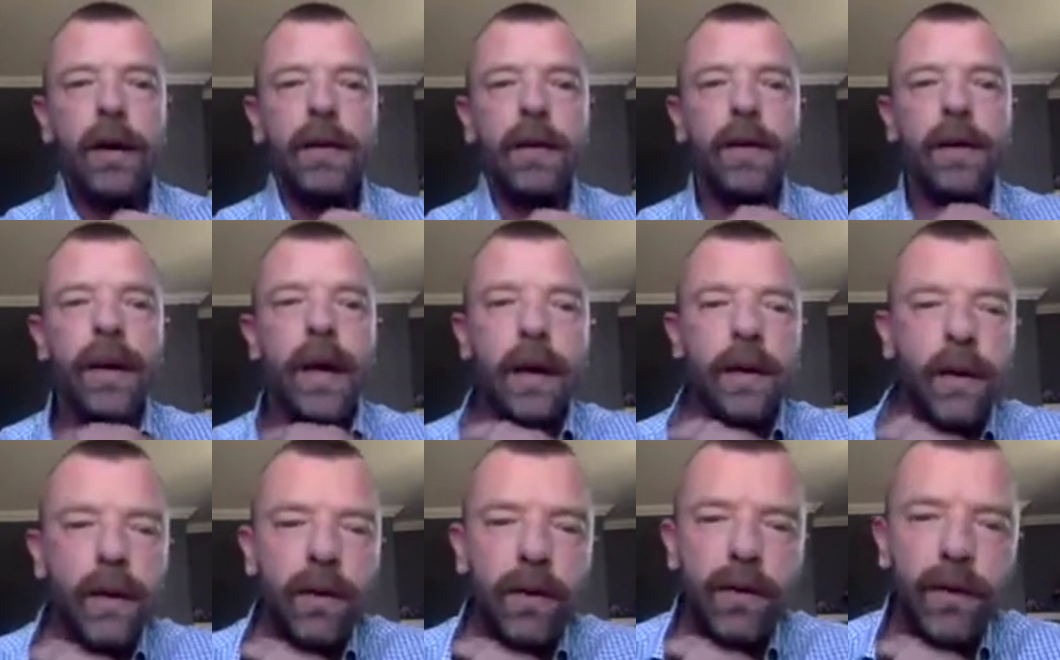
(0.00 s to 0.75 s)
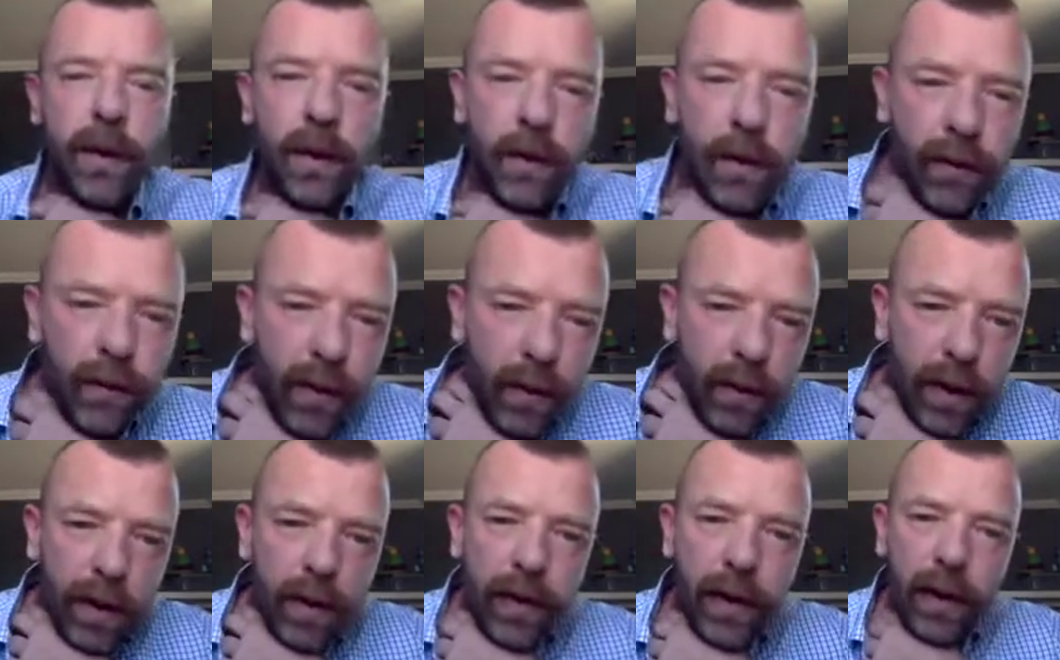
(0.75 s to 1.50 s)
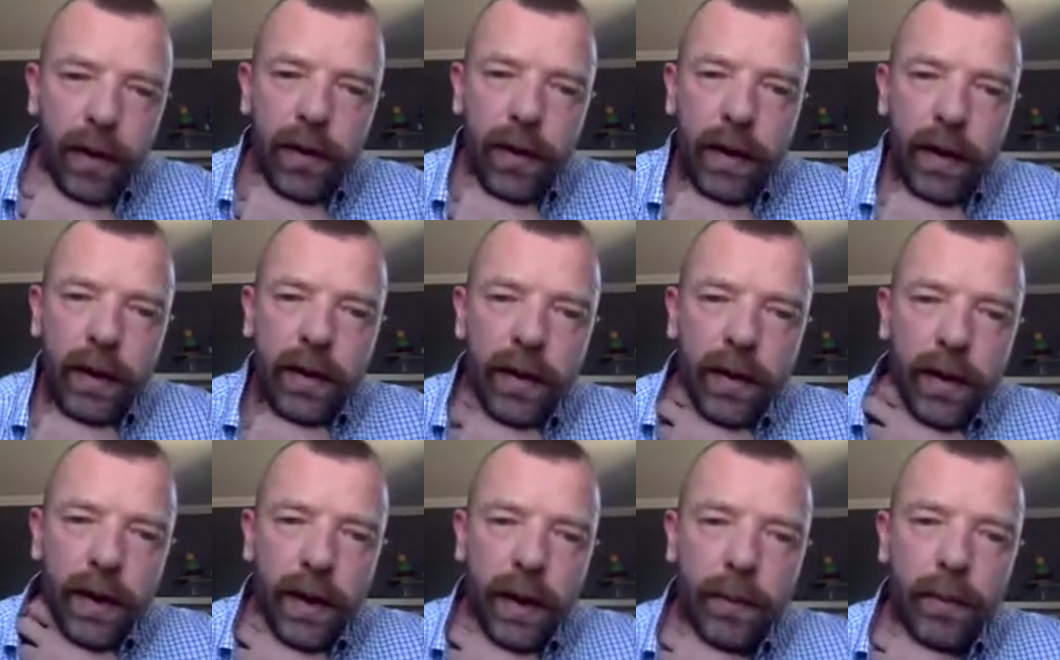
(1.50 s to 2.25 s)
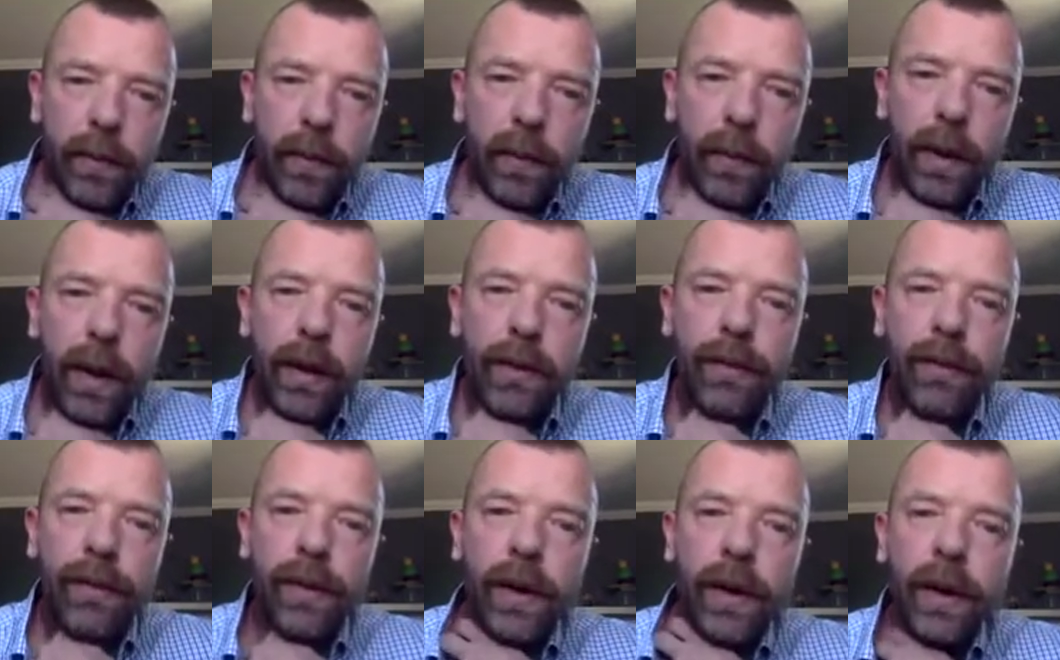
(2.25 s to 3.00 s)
you see right there that we have